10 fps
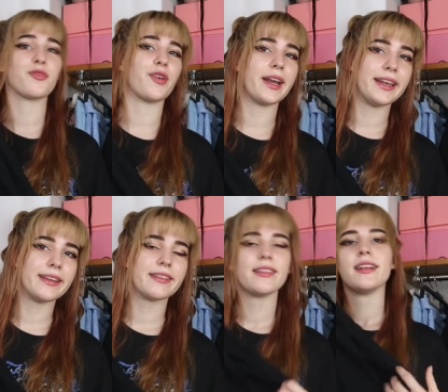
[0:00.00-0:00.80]

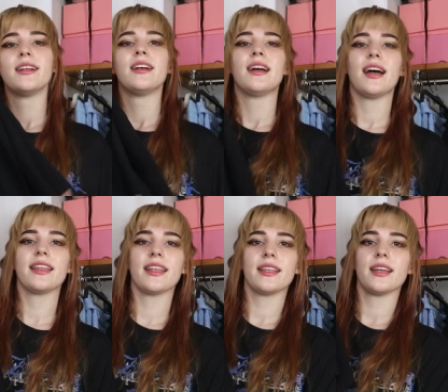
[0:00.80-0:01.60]
friend.
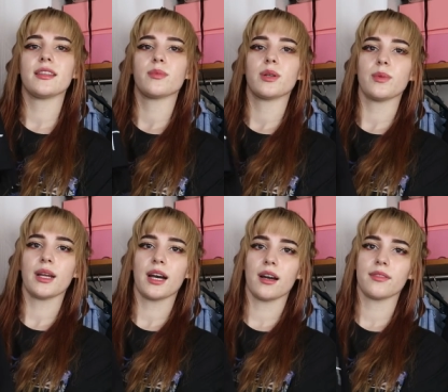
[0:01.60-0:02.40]
And then the other one we
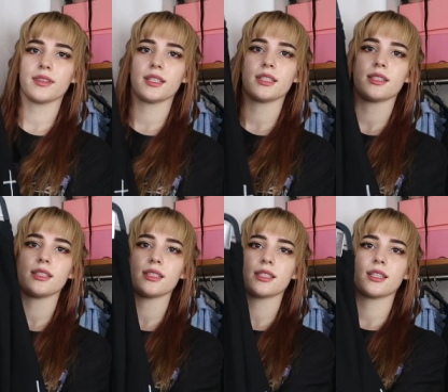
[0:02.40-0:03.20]
have is
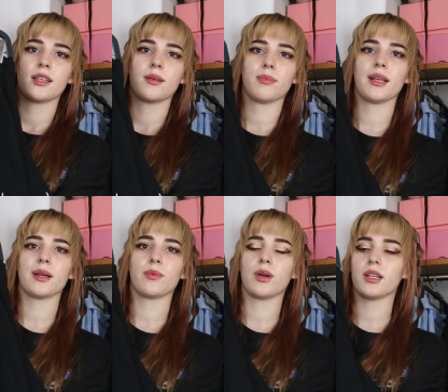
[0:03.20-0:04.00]
this
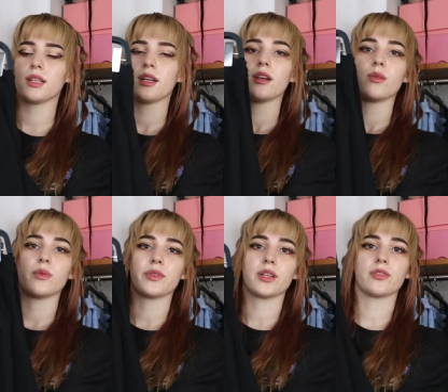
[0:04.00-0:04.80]
black one
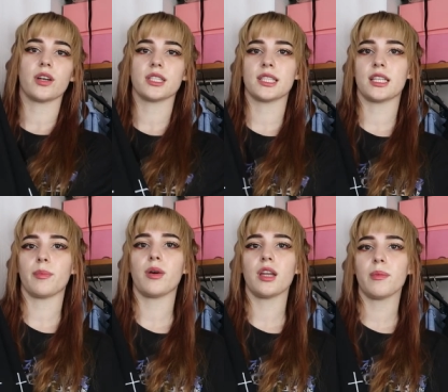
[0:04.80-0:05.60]
the crust at the
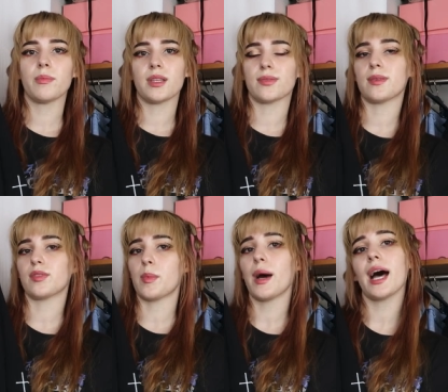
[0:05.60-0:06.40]
bottom. This one is
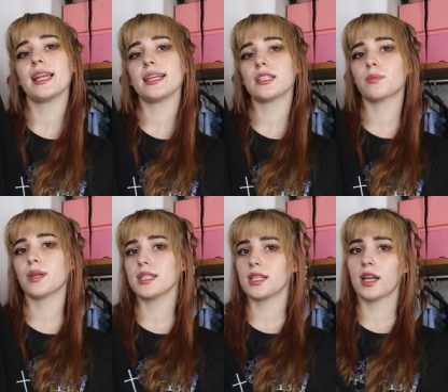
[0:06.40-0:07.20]
from
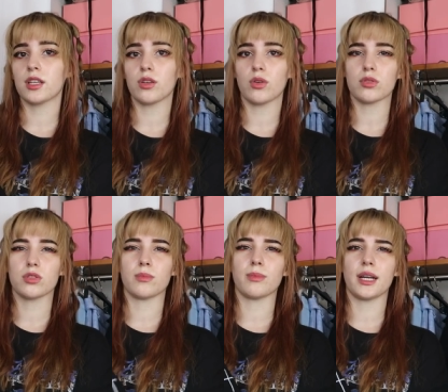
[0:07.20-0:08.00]
AliExpress and you
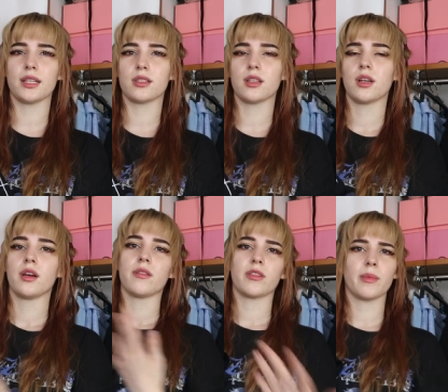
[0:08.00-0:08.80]
also might
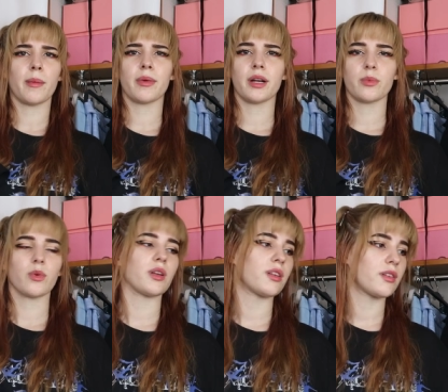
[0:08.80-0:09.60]
remember it
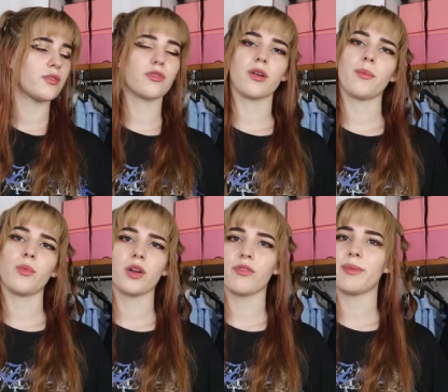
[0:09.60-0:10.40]
one from
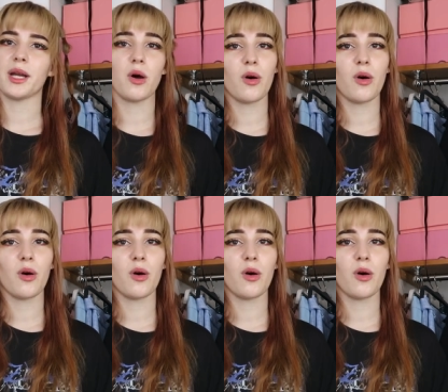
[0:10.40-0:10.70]
one of my